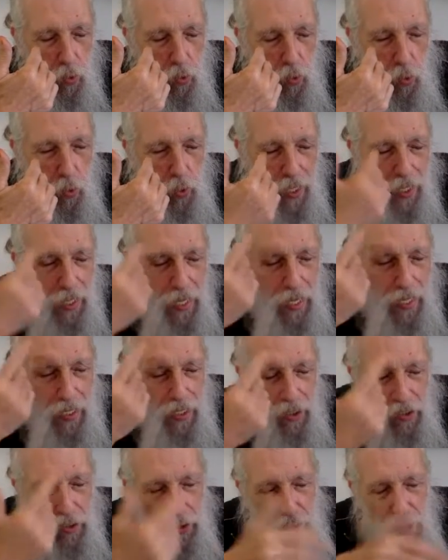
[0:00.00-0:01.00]
we can
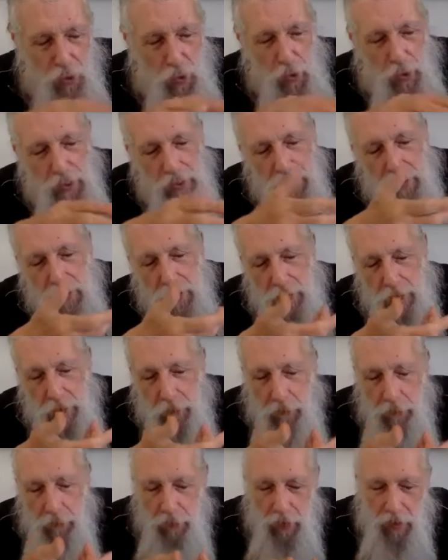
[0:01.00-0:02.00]
intuit
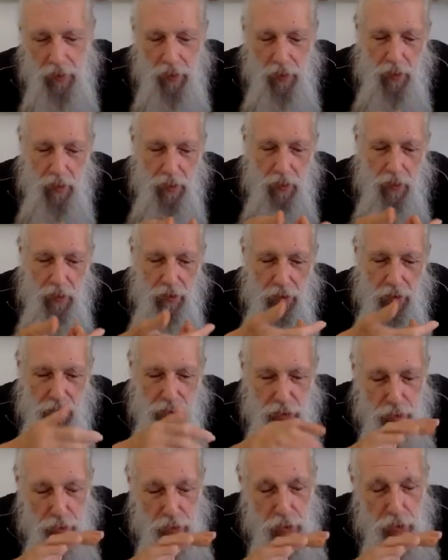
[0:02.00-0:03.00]
the
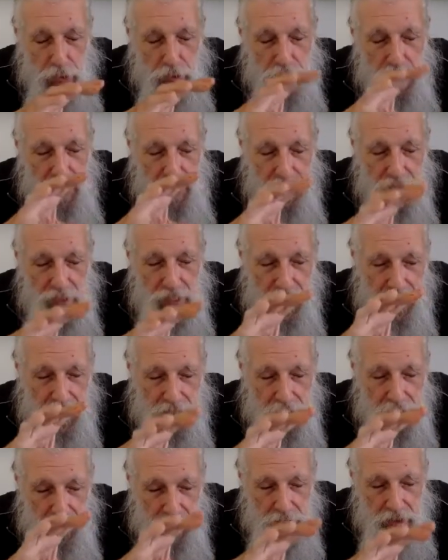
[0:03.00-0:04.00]
truth of this
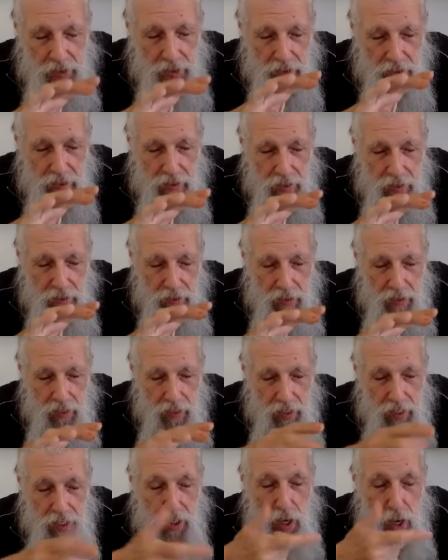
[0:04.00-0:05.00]
teaching
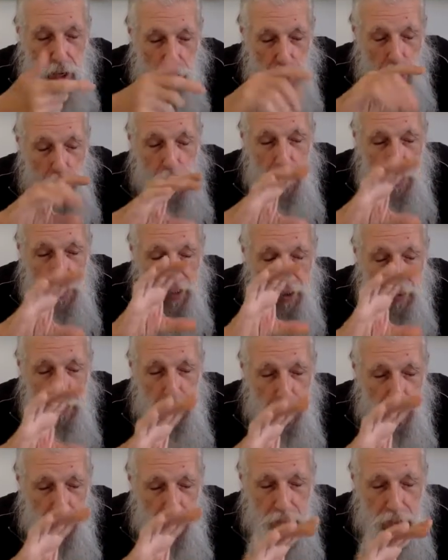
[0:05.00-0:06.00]
in our own
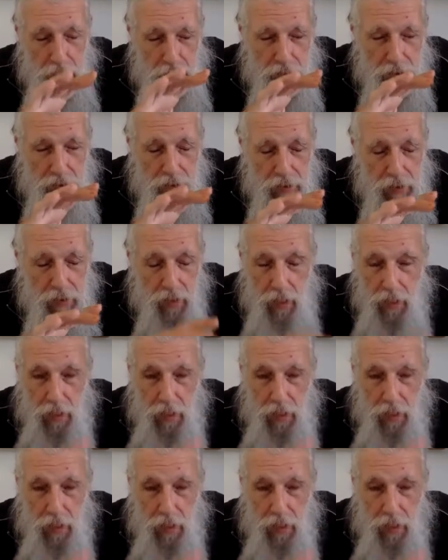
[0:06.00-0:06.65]
experience.